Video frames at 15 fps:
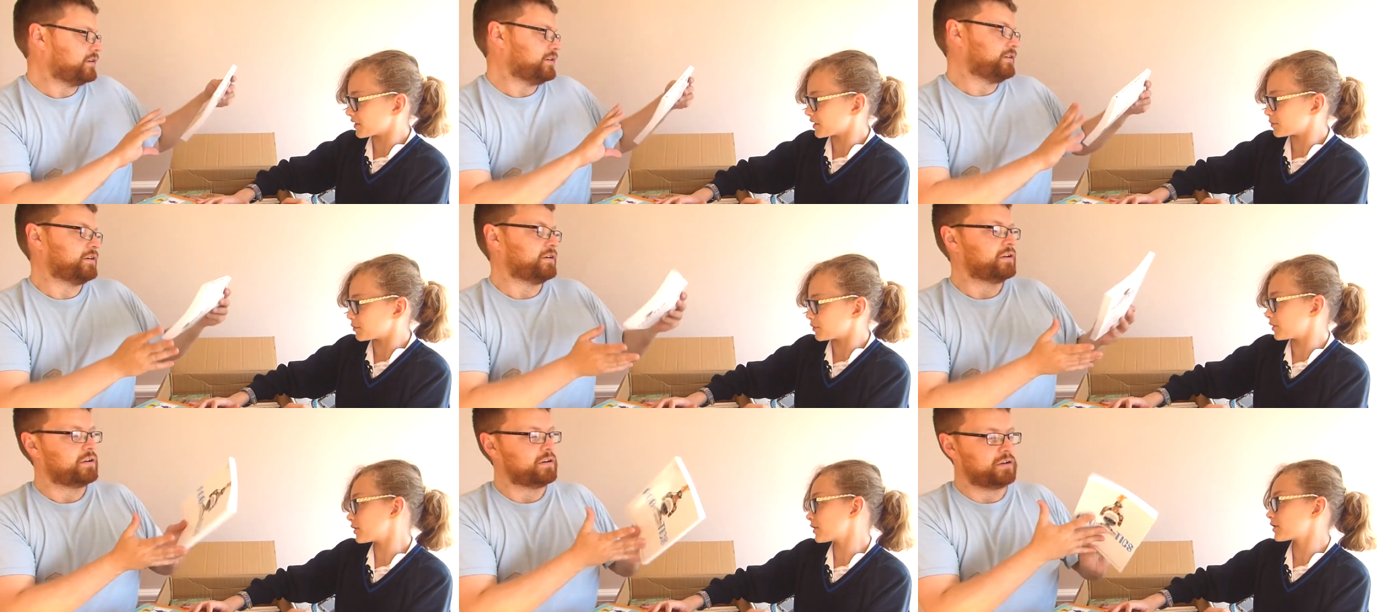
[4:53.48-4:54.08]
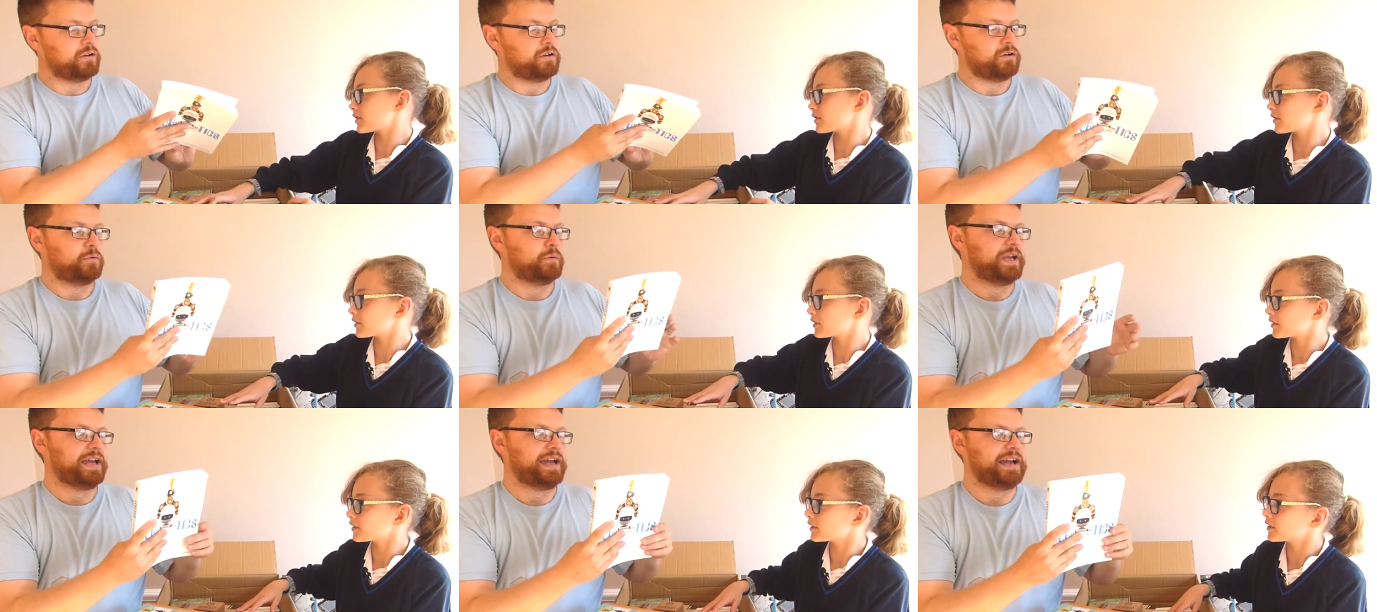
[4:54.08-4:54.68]
Speaker 1: these books.
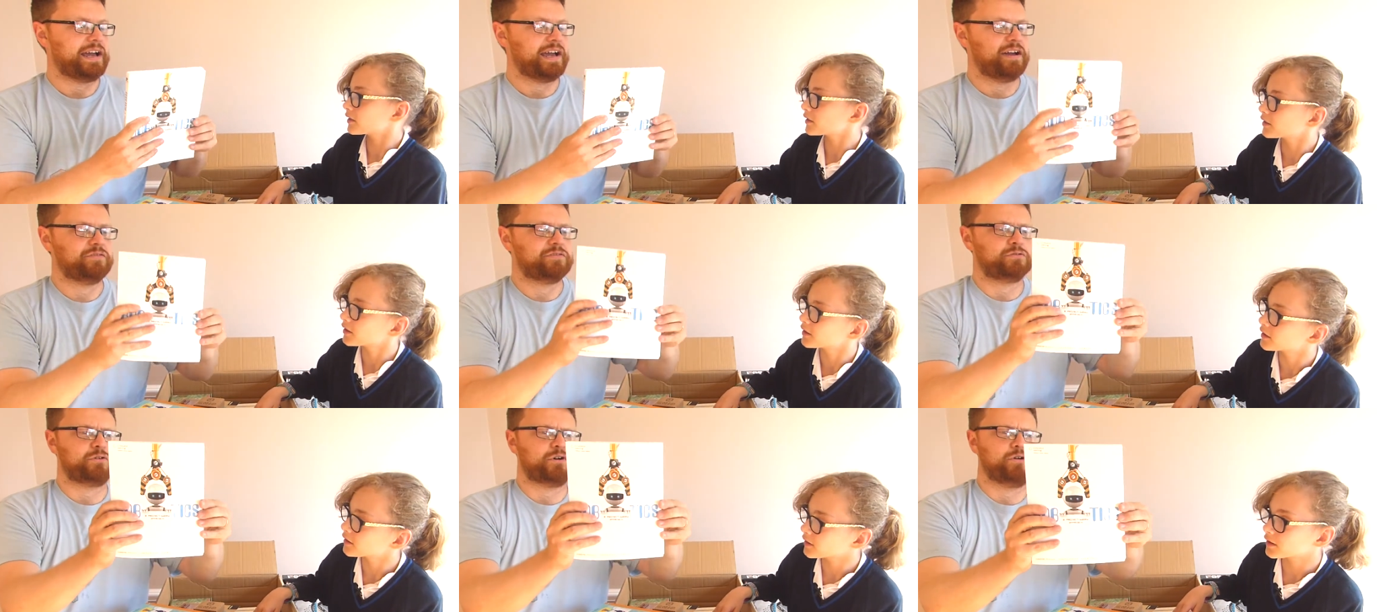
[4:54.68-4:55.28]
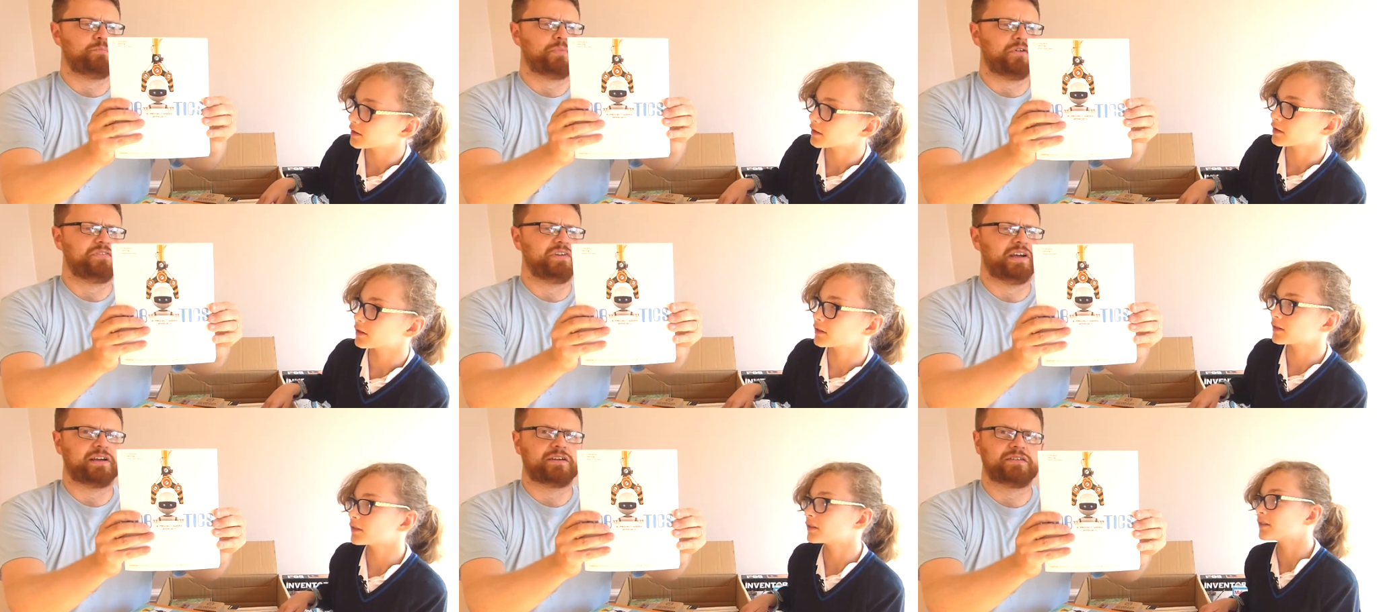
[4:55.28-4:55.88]
We have
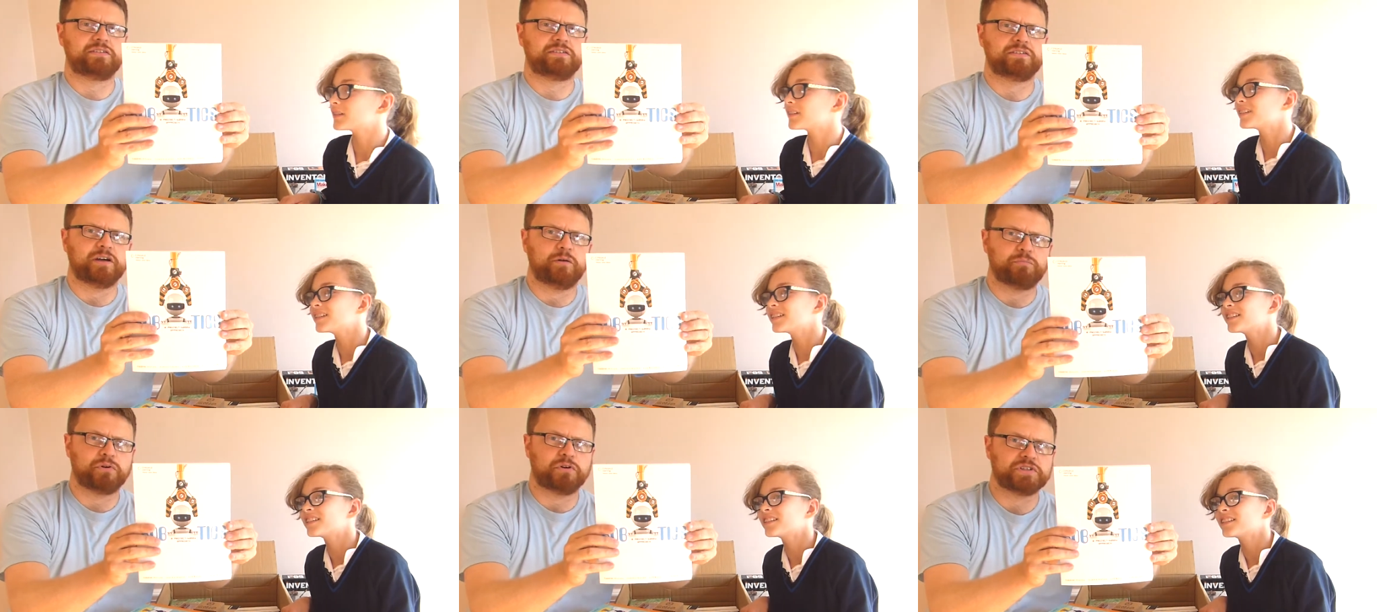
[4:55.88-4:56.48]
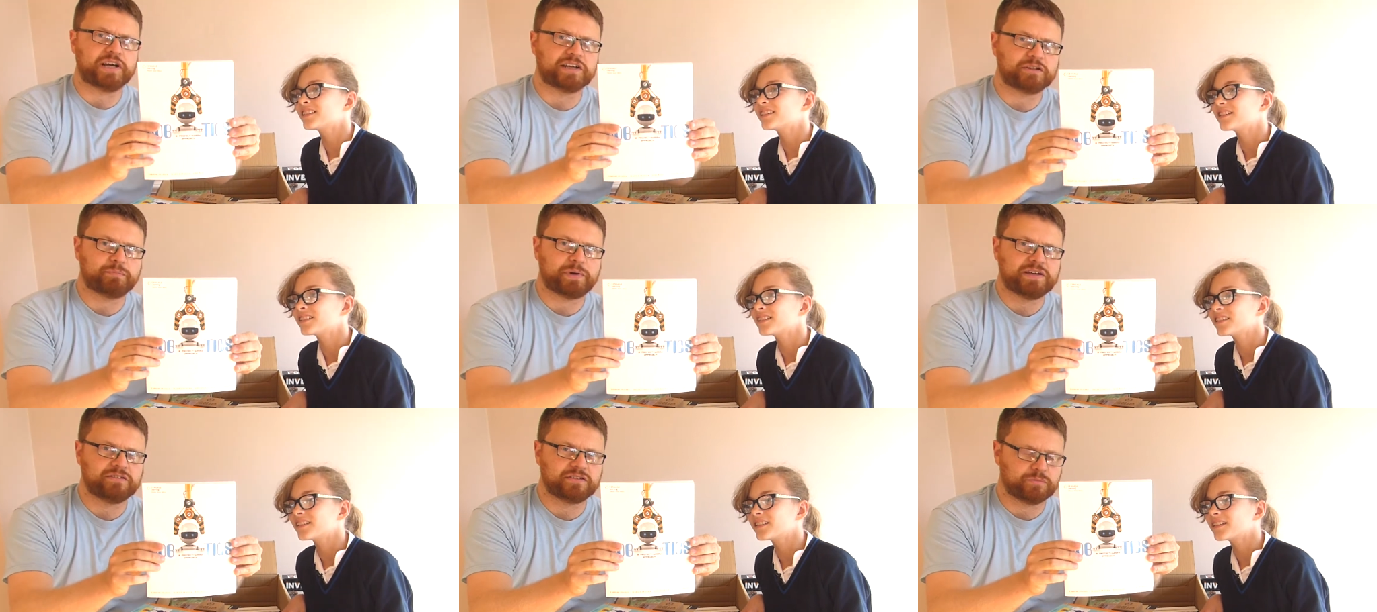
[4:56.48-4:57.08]
robotics, a
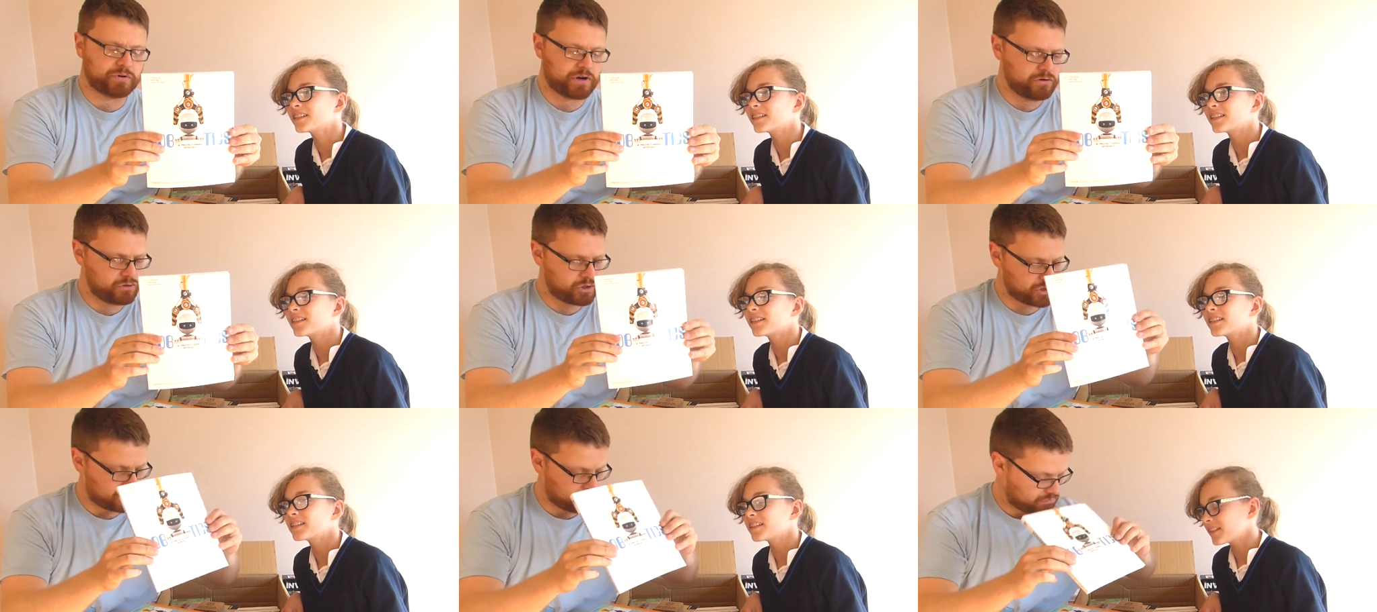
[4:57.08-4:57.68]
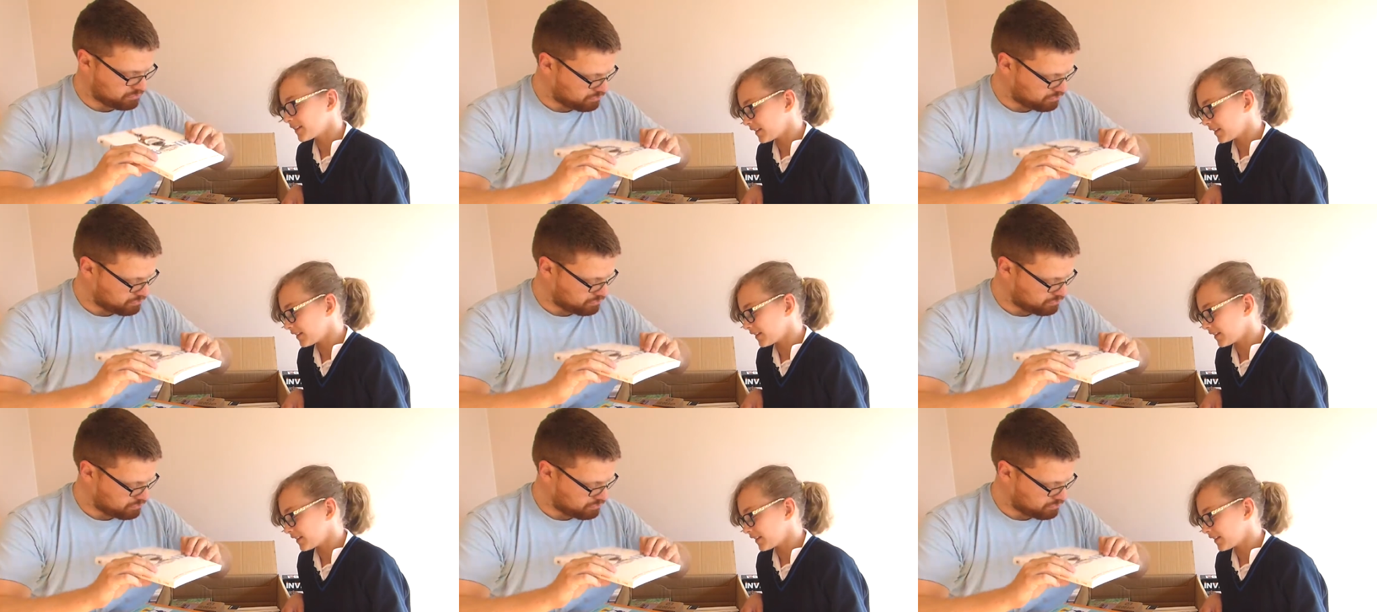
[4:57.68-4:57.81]
project-based approach.